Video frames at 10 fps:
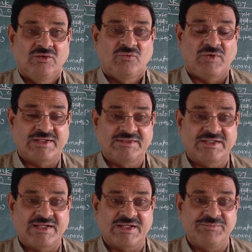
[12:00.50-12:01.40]
What is the
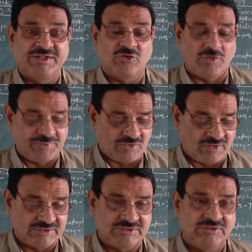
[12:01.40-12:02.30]
Greek meaning of
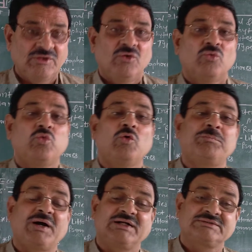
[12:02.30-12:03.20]
ecology? Who
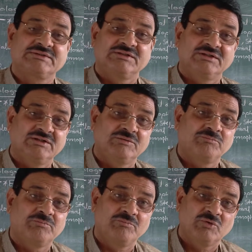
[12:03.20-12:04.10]
first
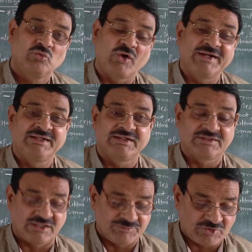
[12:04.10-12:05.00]
coined the
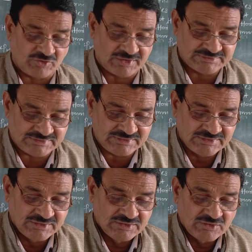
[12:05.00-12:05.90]
term ecology?
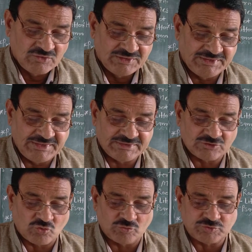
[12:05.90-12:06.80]
Enlist the
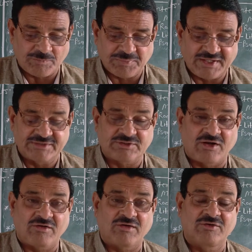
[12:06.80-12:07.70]
groups of plants
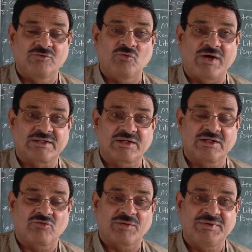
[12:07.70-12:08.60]
according to water
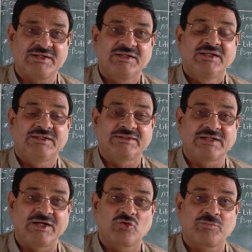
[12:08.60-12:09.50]
requirement, that is
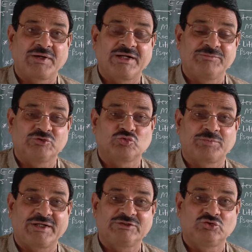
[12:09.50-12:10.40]
hydrophyte,
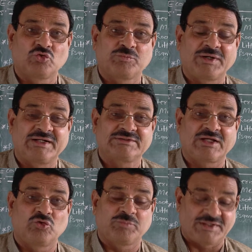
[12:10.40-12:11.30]
mesophyte, xerophytes,
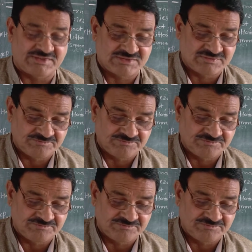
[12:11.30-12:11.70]
halophytes.